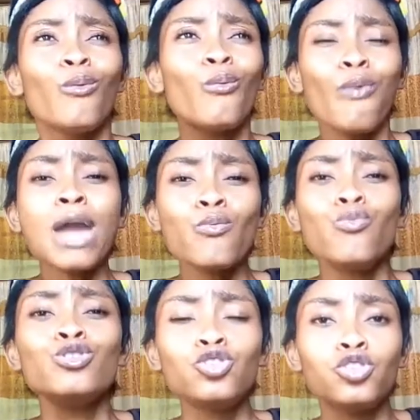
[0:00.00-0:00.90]
why
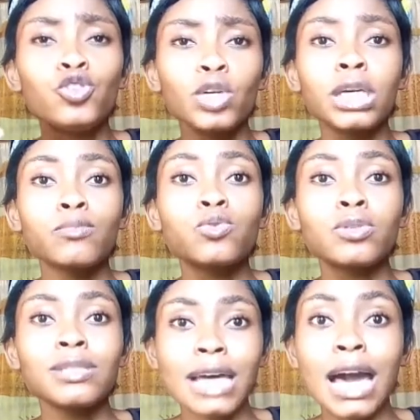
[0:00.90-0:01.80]
wouldn't you keep
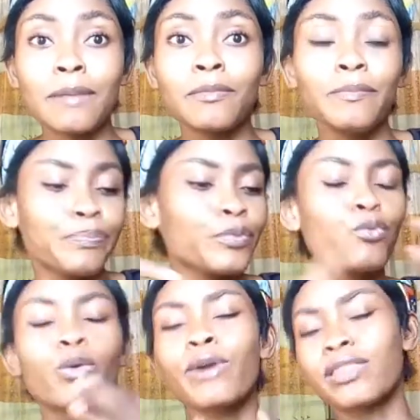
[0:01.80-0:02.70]
to time?
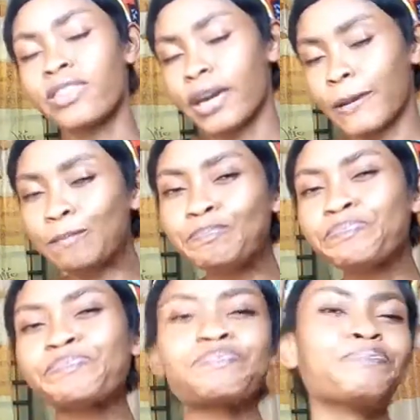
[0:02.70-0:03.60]
We were there.
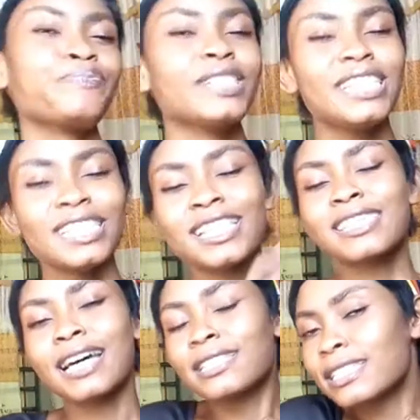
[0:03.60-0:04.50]
They
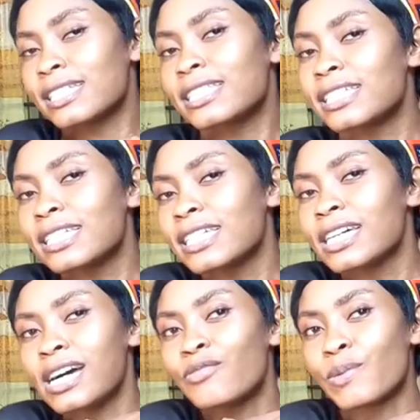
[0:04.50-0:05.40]
started
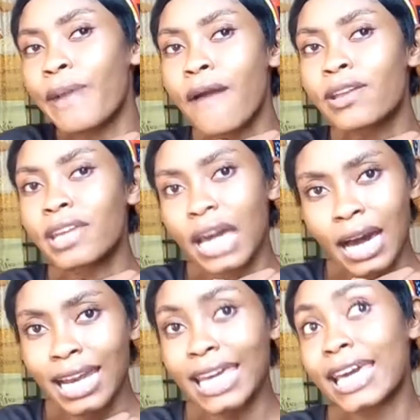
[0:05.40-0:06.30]
repairing the
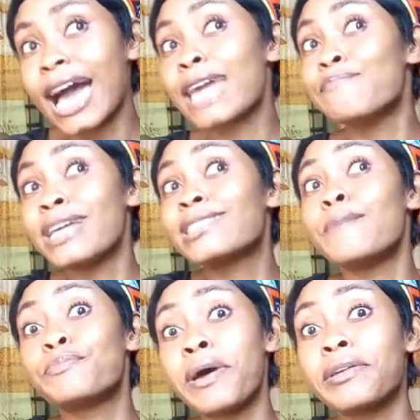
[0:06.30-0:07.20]
car. Like, I met
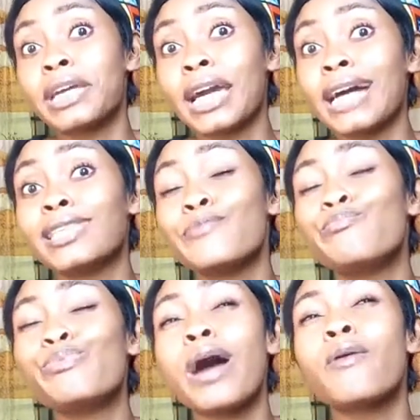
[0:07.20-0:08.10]
them repairing the car. They
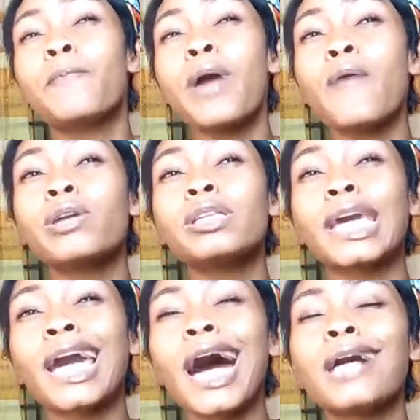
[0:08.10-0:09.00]
were repairing the
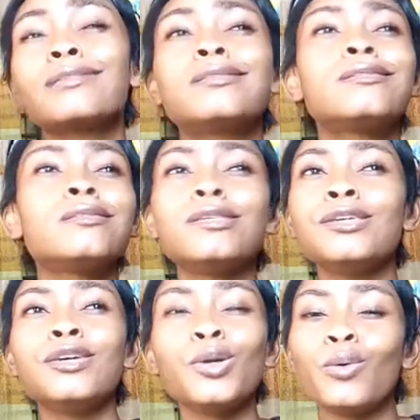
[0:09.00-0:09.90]
car
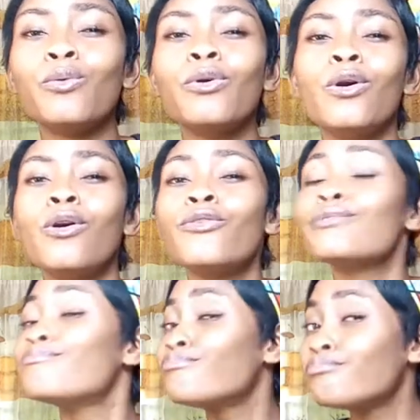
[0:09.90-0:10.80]
till
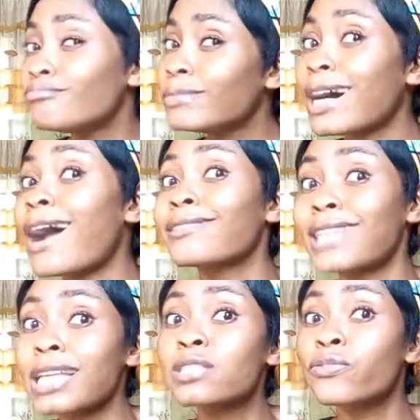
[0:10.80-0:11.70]

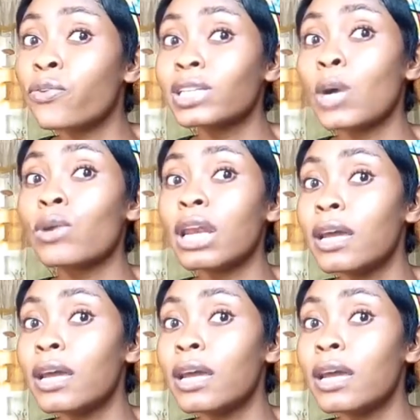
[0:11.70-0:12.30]
that fall that we